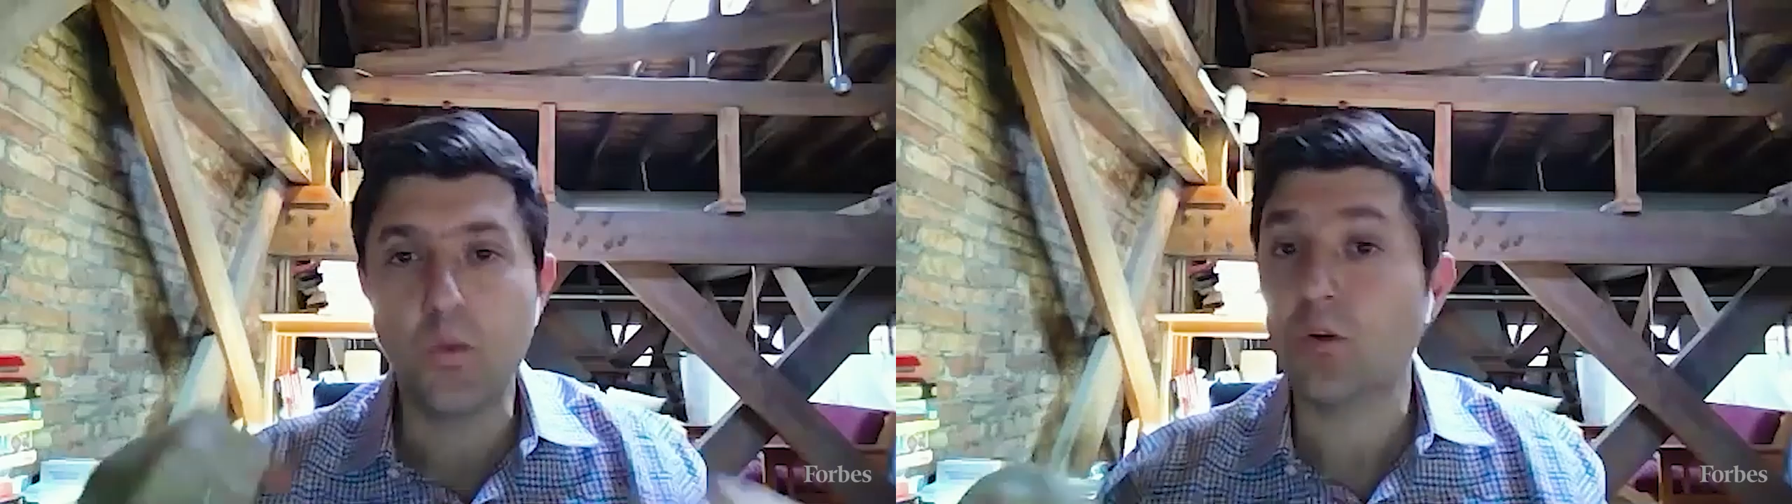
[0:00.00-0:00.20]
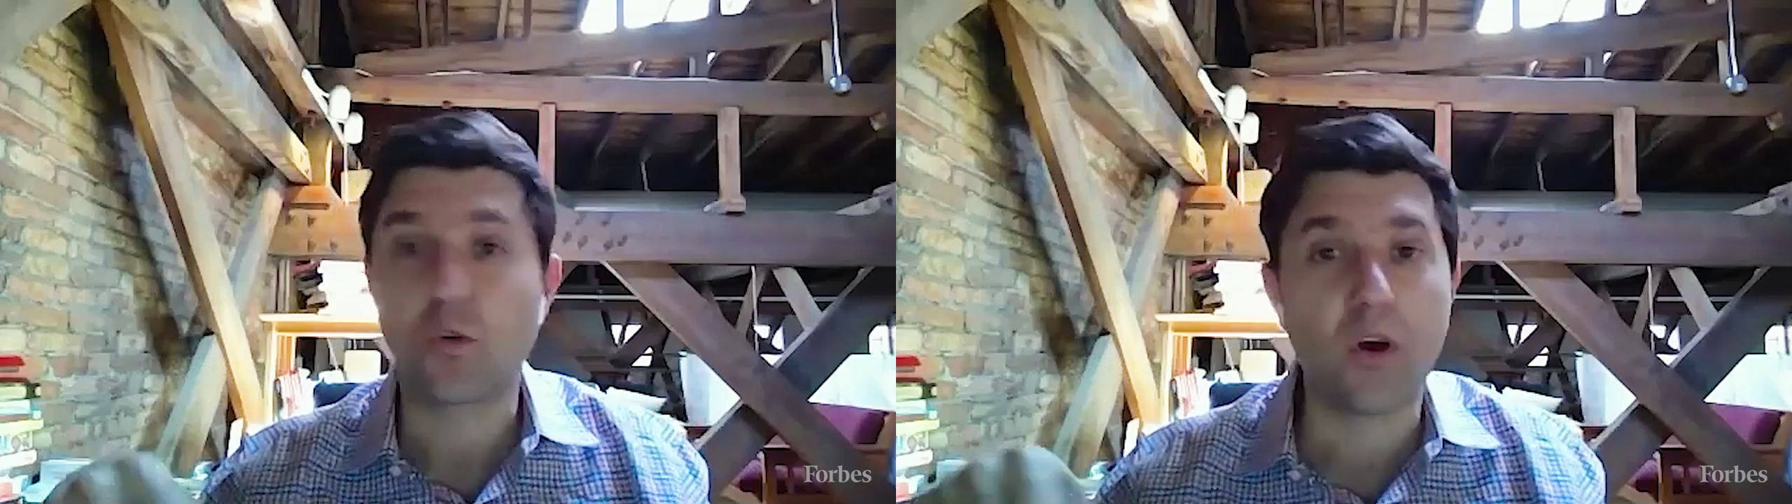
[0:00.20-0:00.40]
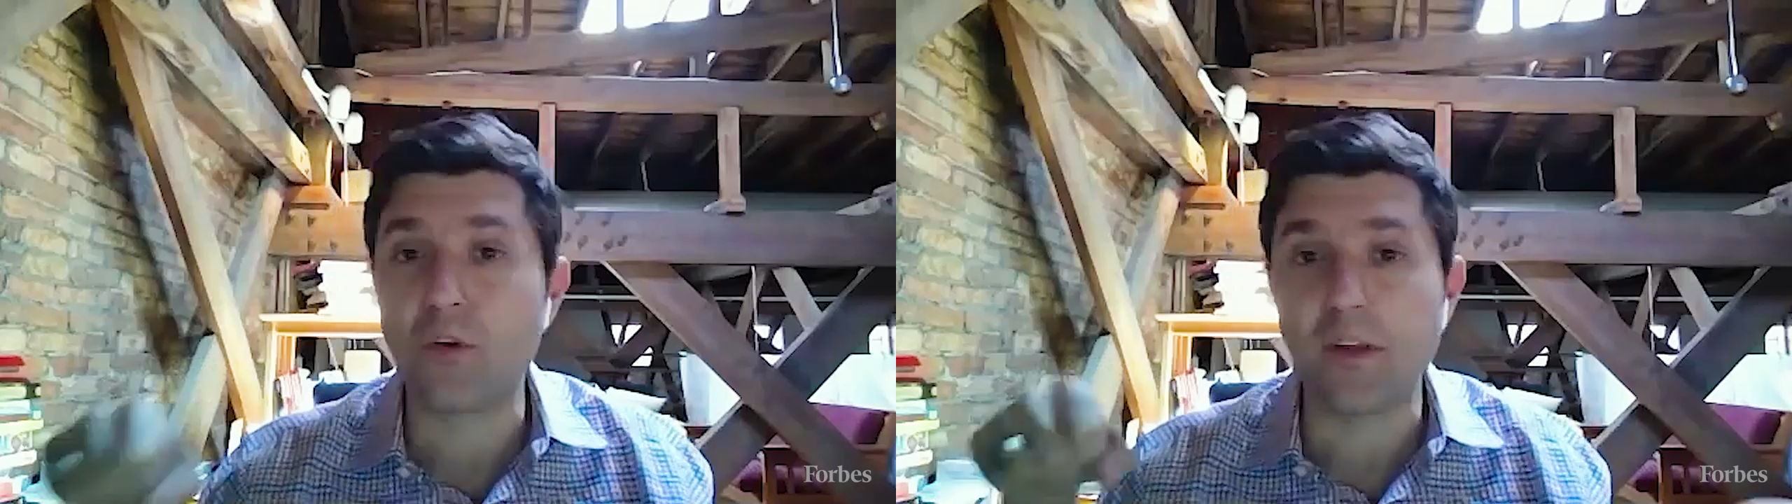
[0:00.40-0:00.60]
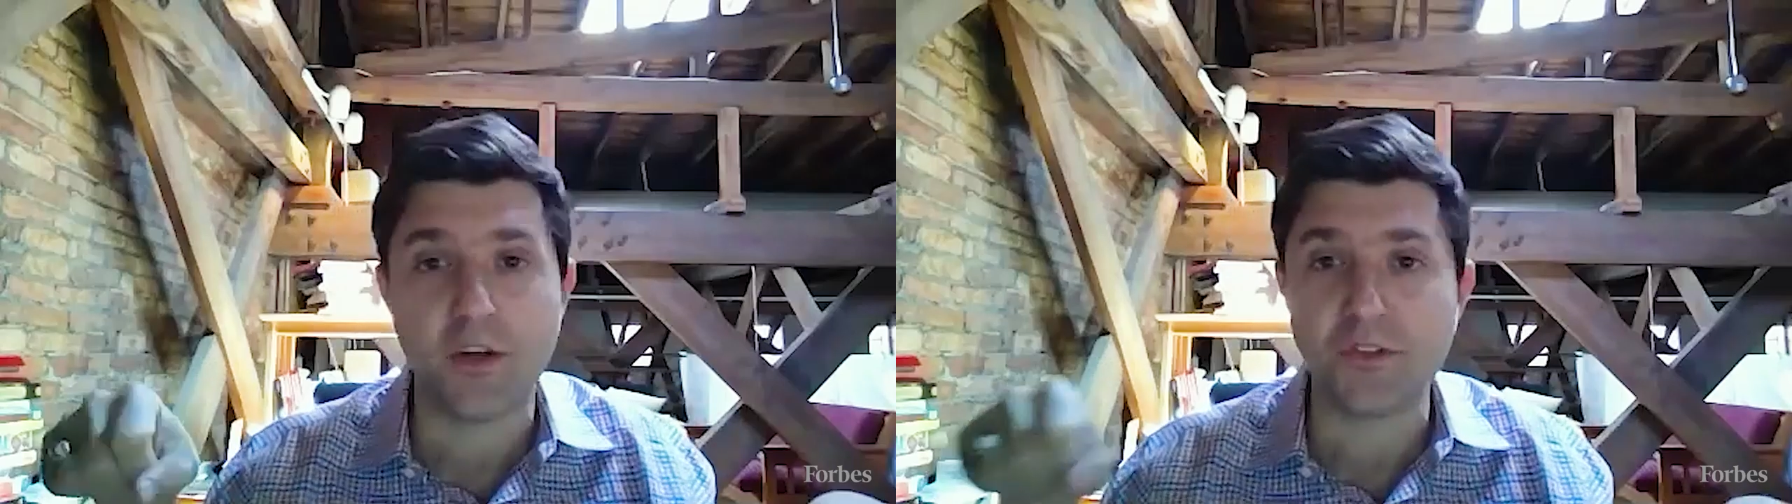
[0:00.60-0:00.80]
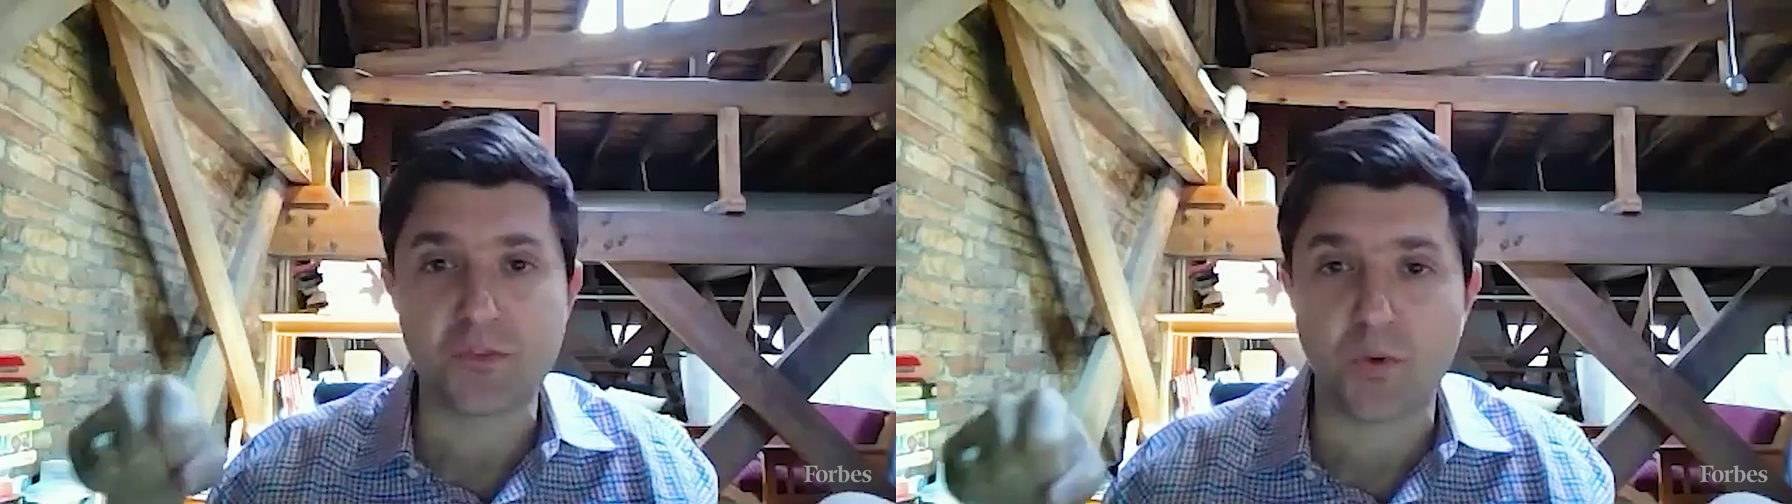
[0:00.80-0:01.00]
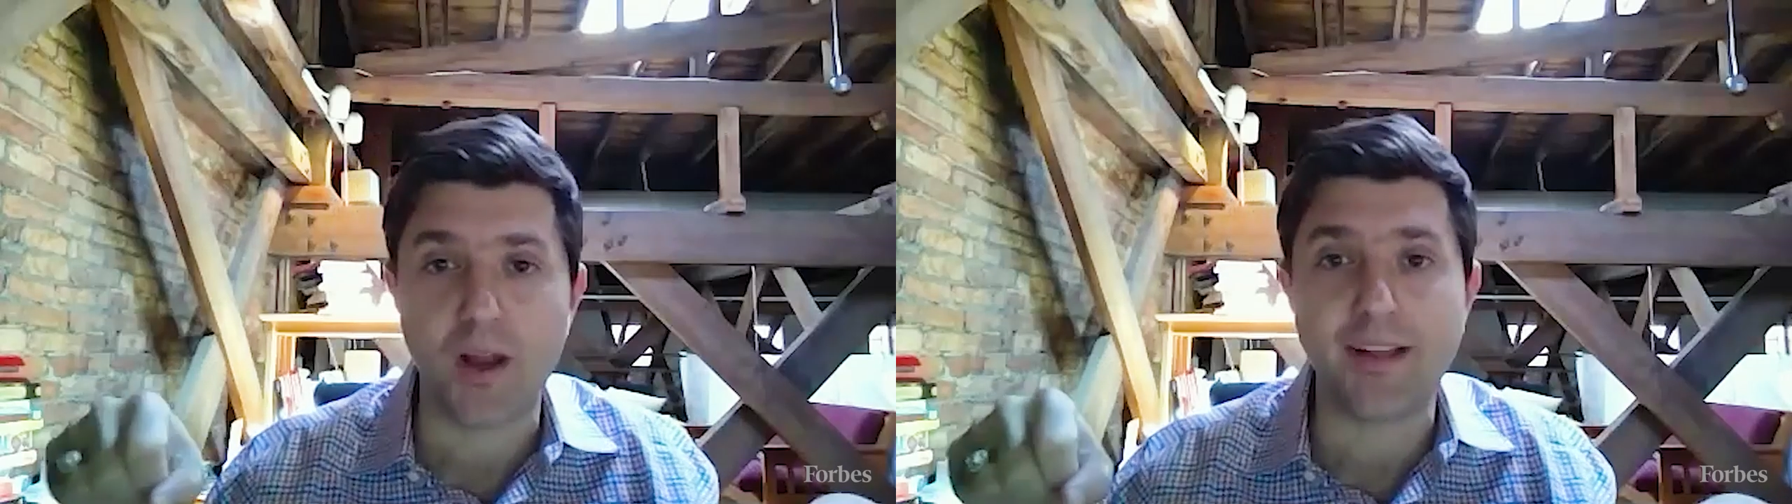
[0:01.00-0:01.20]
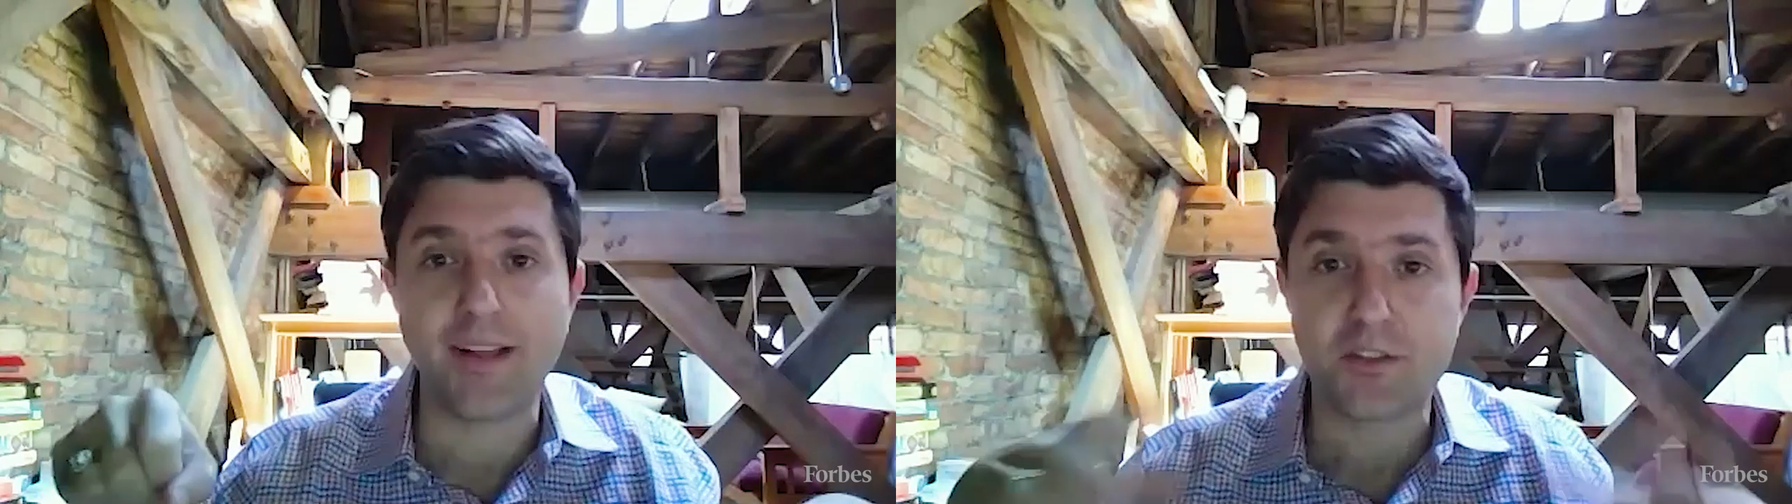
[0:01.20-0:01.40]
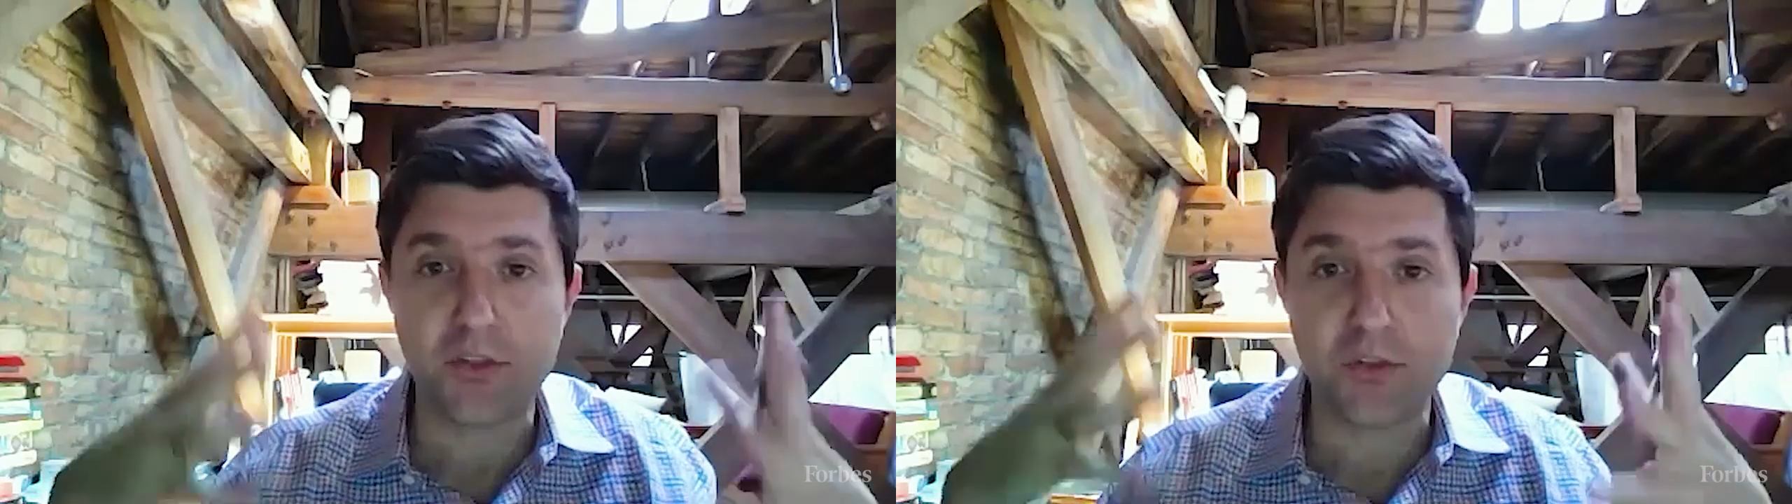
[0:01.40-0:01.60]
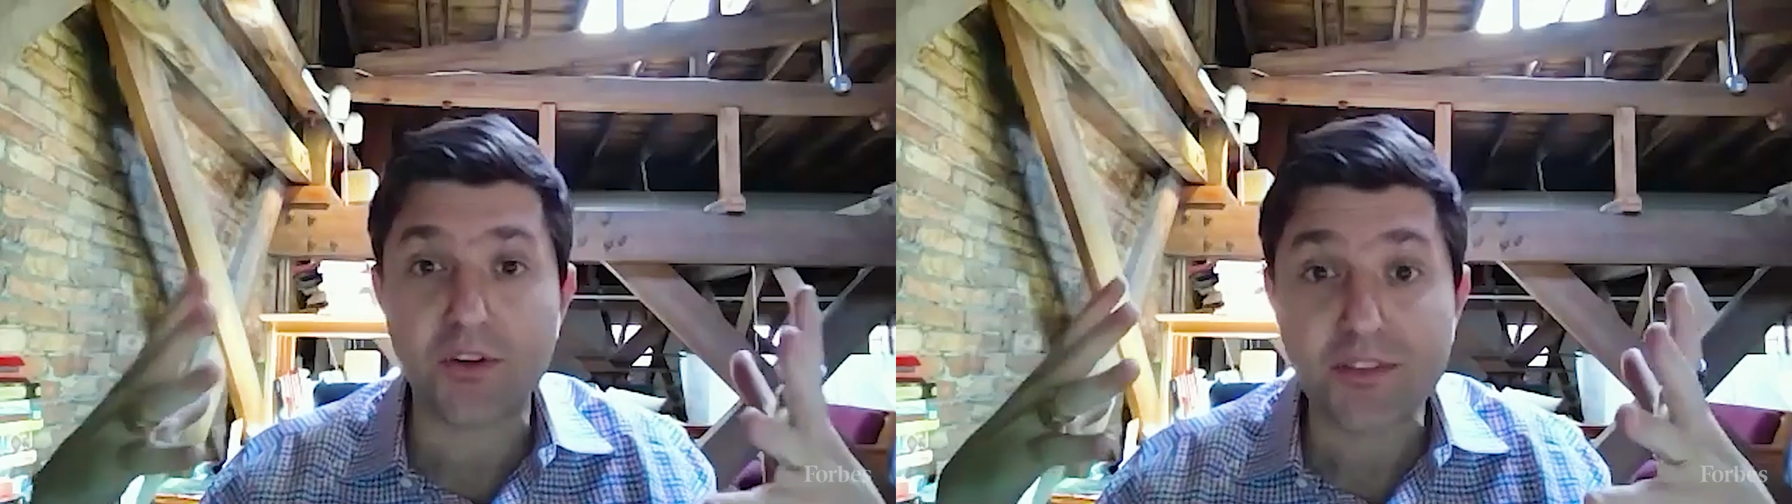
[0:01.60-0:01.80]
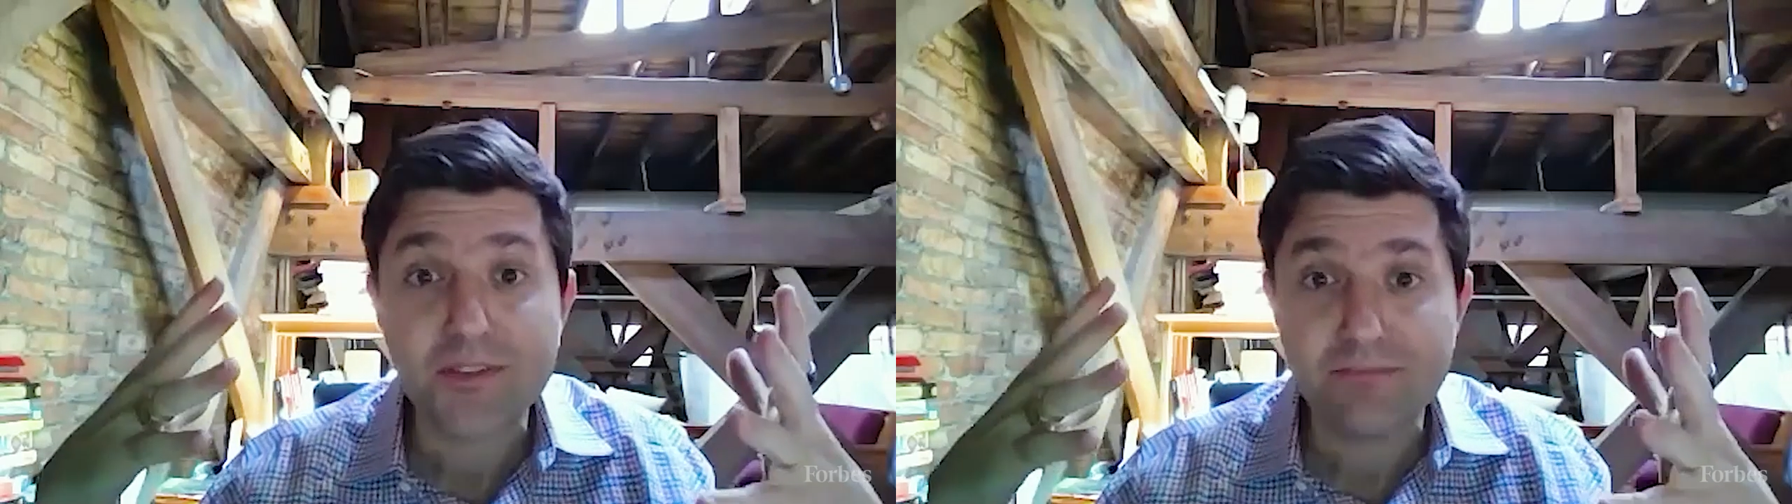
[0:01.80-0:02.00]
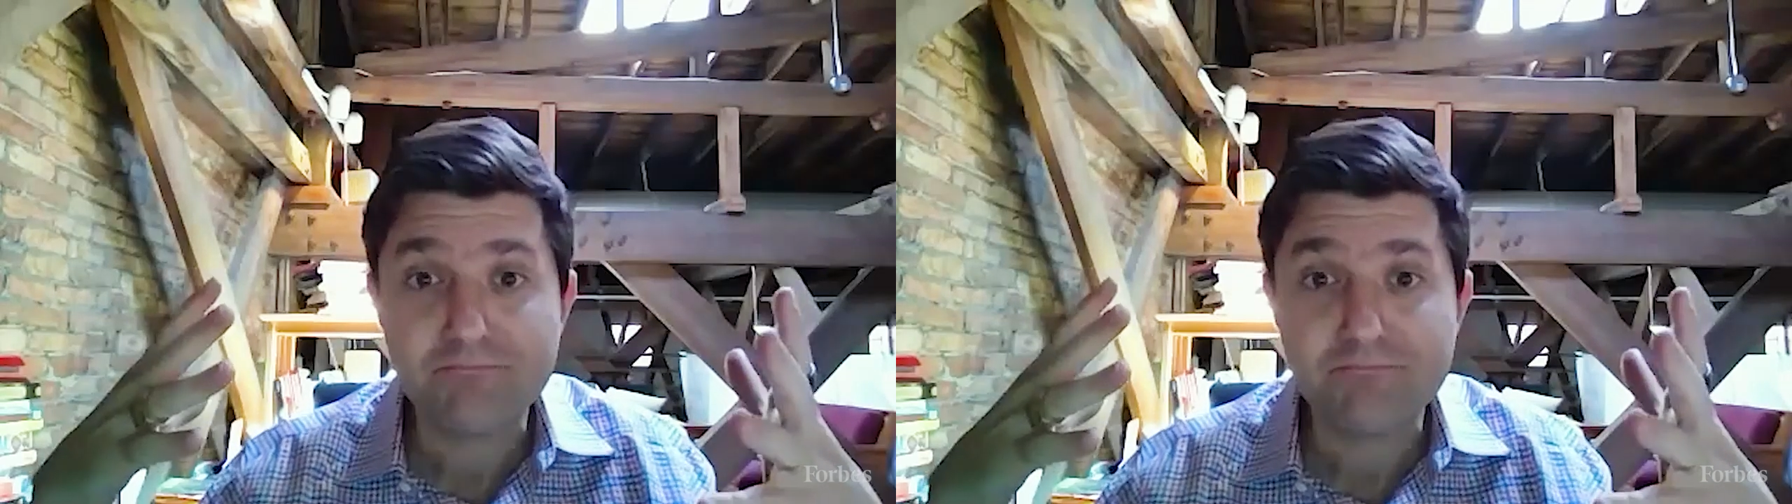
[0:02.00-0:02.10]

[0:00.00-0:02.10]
will grown adults ride scooters?